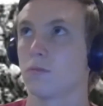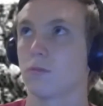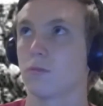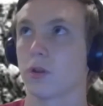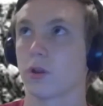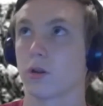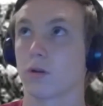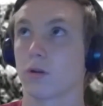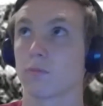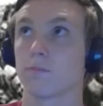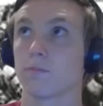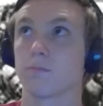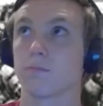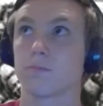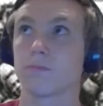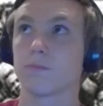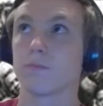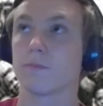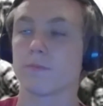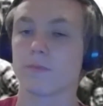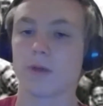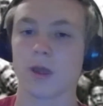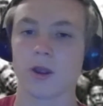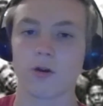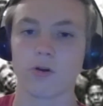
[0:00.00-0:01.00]
like
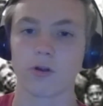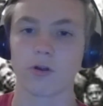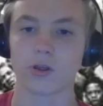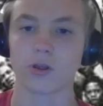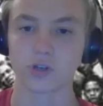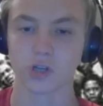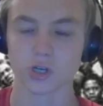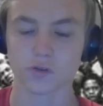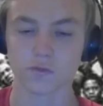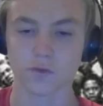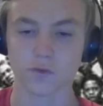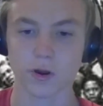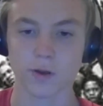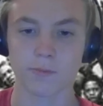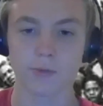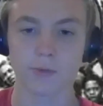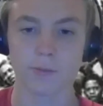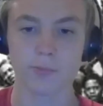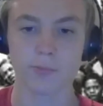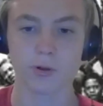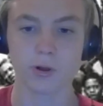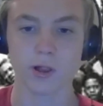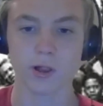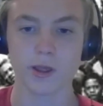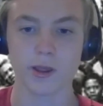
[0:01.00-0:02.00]
area just for him to
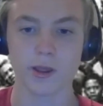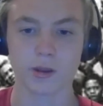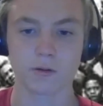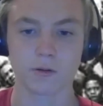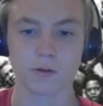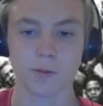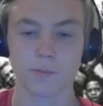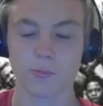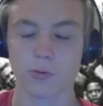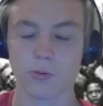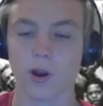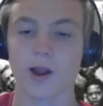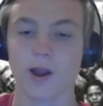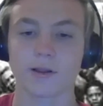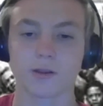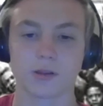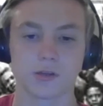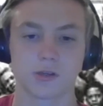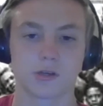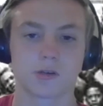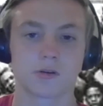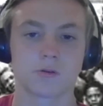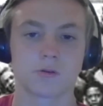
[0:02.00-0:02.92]
play and practice